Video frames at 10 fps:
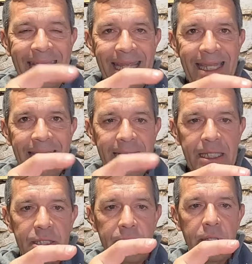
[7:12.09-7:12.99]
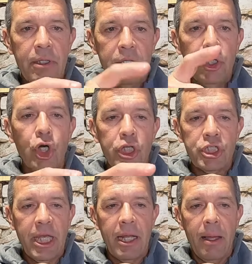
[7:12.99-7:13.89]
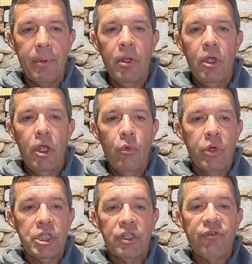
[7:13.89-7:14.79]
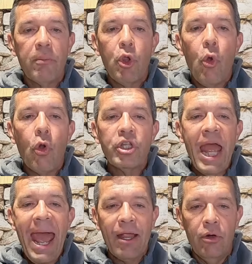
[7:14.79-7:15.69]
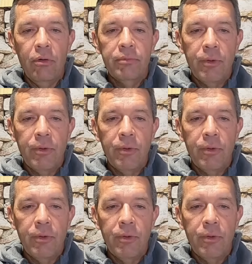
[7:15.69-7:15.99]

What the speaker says: in the hook setup, which is from Core Tackle.